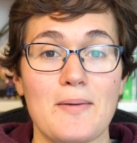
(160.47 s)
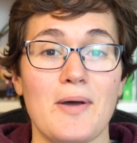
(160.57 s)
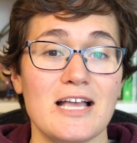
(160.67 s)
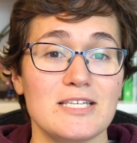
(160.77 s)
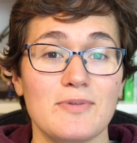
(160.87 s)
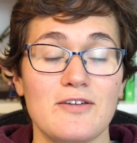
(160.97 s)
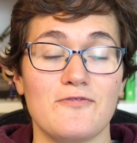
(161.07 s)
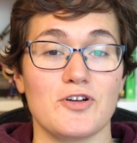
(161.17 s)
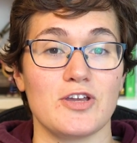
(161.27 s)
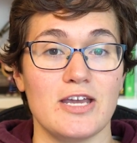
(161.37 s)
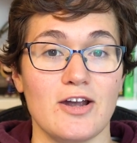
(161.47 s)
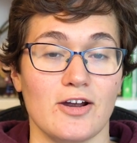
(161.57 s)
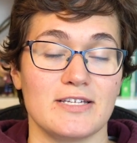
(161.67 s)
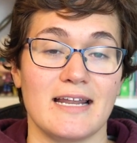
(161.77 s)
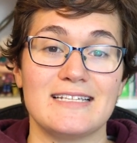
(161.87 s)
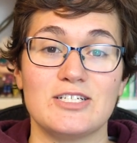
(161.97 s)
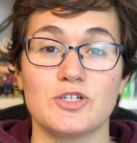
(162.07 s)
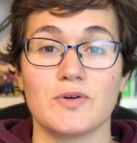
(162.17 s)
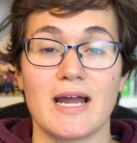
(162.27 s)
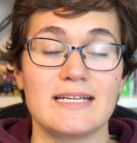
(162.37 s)
possibly for years, and it's
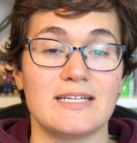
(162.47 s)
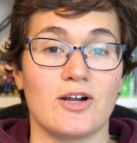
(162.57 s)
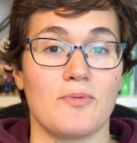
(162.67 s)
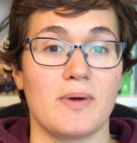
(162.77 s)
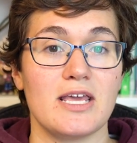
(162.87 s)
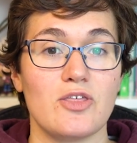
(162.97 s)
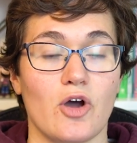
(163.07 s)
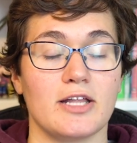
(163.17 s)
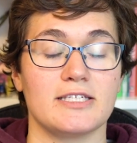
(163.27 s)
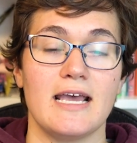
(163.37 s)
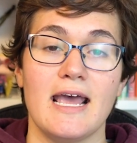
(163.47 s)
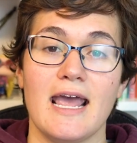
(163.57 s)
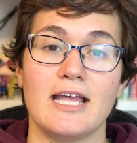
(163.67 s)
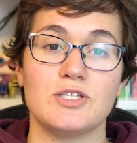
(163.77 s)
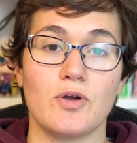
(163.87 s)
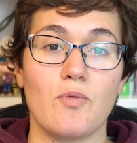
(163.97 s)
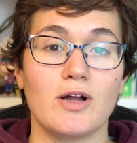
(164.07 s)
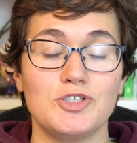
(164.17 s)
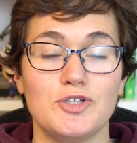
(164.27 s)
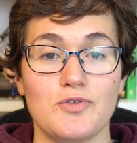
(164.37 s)
directed our money thoughts. And so I
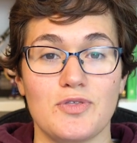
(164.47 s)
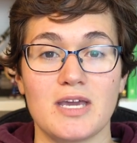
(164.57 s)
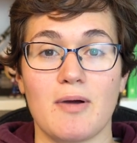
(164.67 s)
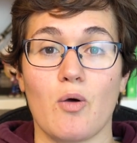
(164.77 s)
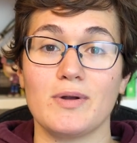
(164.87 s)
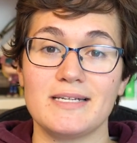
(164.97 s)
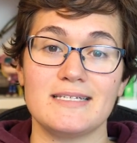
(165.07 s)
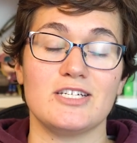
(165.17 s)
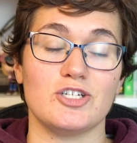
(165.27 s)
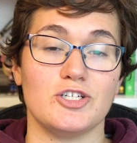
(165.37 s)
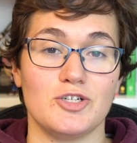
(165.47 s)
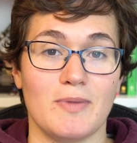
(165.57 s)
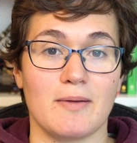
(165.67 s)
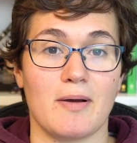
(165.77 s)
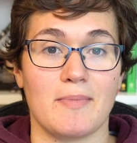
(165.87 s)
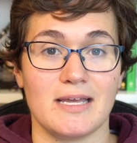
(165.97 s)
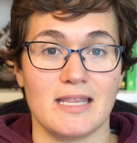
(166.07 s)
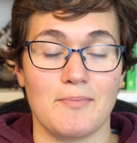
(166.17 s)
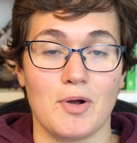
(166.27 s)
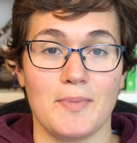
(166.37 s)
want you to think about, what decision did you make about money in
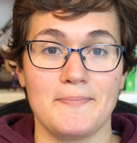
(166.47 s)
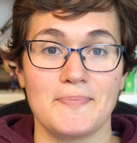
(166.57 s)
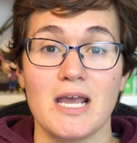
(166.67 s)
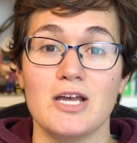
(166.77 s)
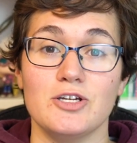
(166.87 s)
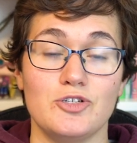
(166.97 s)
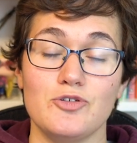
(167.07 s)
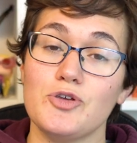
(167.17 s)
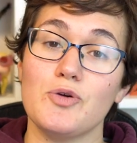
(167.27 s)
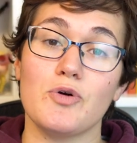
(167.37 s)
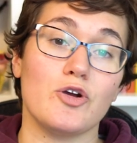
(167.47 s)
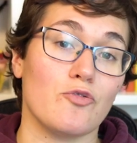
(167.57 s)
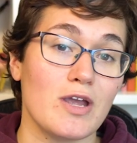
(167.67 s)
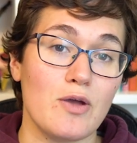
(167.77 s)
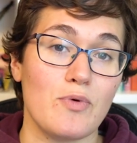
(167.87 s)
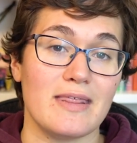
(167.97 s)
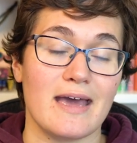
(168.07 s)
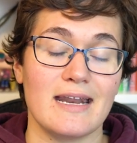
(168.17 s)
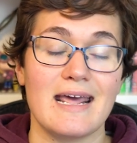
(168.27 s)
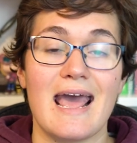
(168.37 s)
that moment? Do you agree with
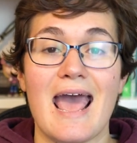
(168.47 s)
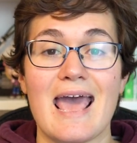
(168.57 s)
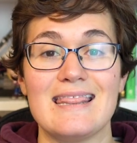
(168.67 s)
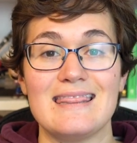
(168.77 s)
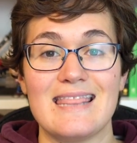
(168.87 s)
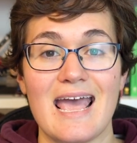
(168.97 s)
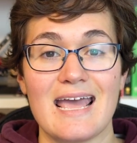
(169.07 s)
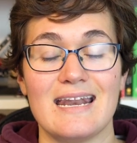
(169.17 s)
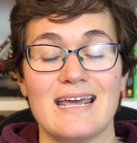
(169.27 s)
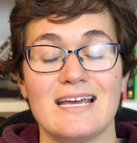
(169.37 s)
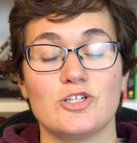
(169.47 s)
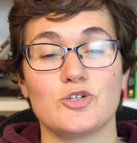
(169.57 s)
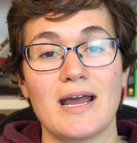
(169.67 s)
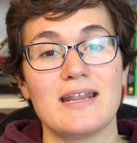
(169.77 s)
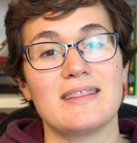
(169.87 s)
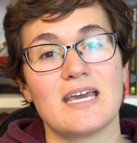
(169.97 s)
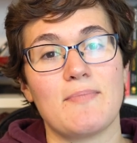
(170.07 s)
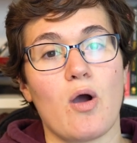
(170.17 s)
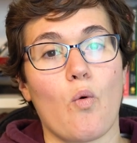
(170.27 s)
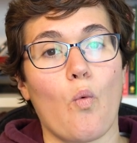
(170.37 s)
it? And then try to think
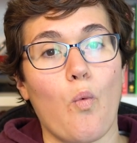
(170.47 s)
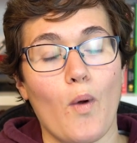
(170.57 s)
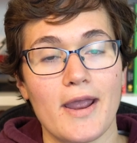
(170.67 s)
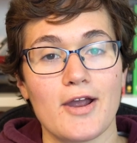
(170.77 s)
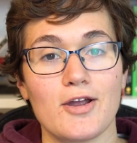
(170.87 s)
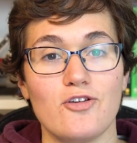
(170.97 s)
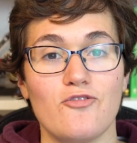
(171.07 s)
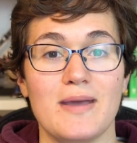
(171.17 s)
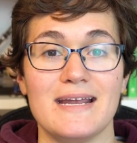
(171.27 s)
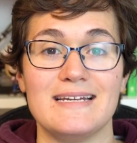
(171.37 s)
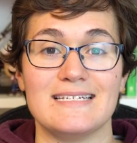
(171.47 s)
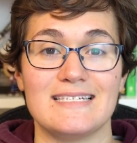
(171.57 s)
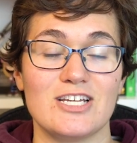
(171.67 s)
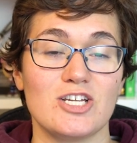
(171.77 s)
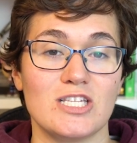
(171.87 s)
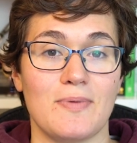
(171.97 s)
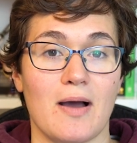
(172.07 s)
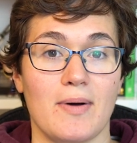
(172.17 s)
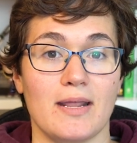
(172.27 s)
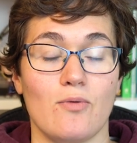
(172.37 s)
about where you've made decisions
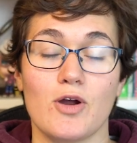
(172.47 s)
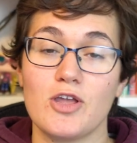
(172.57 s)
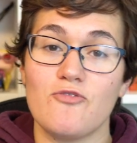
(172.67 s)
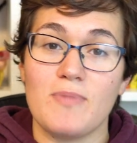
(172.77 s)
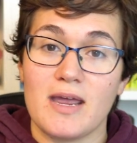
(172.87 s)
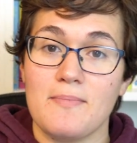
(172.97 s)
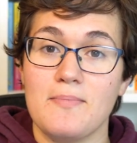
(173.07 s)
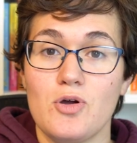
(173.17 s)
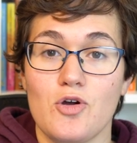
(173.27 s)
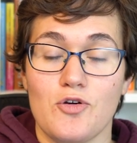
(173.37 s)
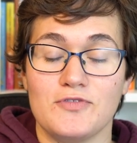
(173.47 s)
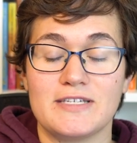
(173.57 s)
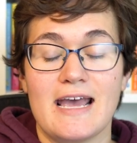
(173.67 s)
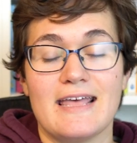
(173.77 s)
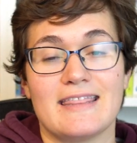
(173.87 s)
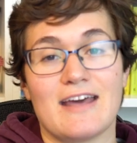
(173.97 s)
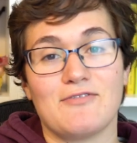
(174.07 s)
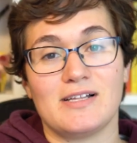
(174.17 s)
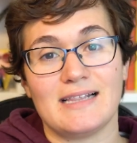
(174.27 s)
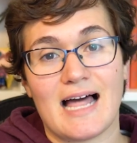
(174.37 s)
about money, where you've made moves that have
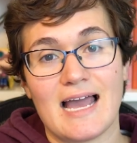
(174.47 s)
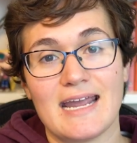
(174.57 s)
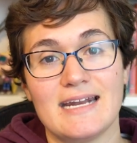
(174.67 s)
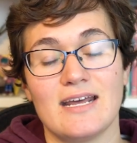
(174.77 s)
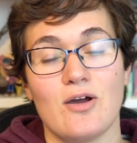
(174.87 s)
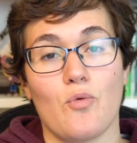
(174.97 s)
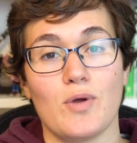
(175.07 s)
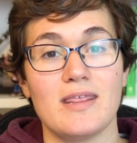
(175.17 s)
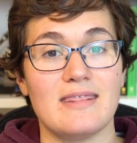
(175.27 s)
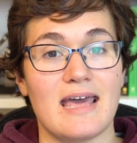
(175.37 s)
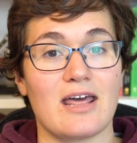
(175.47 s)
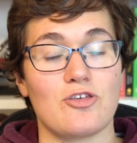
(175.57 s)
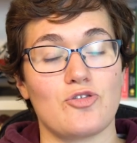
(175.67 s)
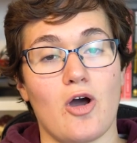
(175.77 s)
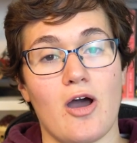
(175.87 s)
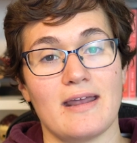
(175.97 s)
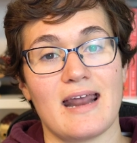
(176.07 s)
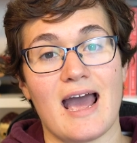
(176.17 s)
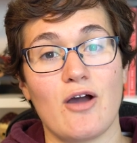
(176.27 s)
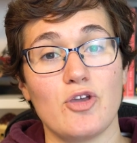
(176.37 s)
aligned with that thought, and
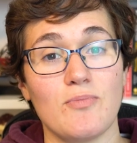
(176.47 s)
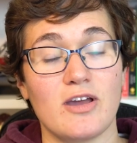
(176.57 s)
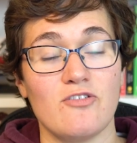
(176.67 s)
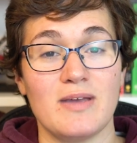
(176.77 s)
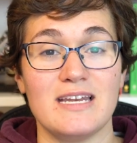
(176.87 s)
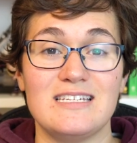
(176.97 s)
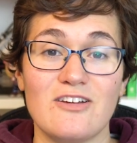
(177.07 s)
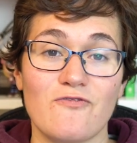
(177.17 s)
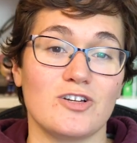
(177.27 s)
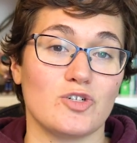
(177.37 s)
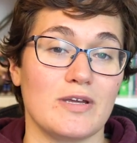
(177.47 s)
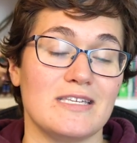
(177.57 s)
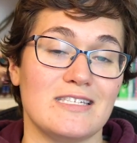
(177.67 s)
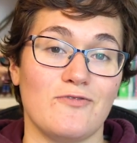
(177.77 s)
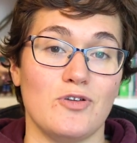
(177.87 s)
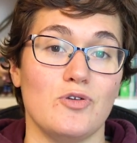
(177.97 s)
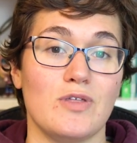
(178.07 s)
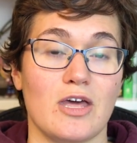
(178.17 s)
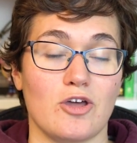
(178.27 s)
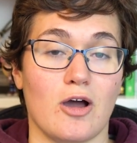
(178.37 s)
how you might have made different choices if you knew
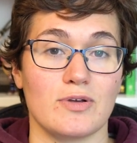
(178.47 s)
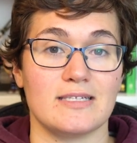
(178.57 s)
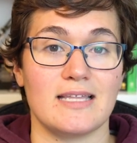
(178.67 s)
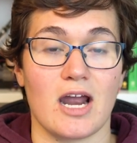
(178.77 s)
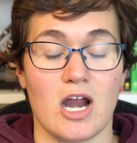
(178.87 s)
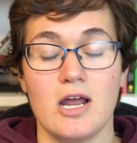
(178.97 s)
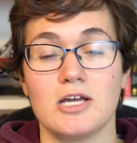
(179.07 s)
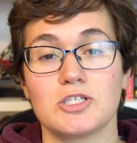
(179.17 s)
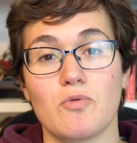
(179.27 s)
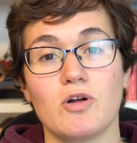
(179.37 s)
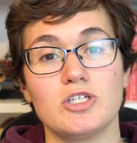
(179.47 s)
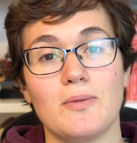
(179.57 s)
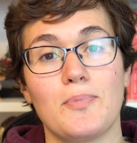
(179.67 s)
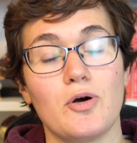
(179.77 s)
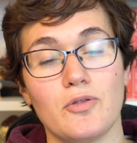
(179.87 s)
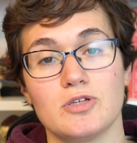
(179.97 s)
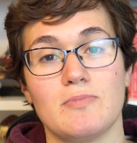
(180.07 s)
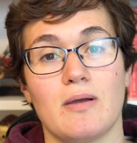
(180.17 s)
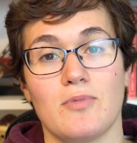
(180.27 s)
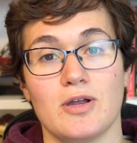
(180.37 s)
that thought was there. So I want you to pull those
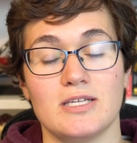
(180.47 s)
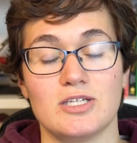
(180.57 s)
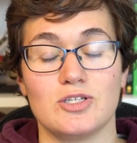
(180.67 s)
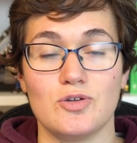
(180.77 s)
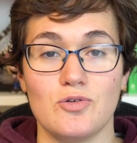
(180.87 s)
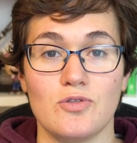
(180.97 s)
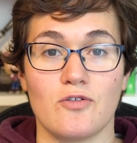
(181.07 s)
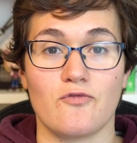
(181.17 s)
memories to the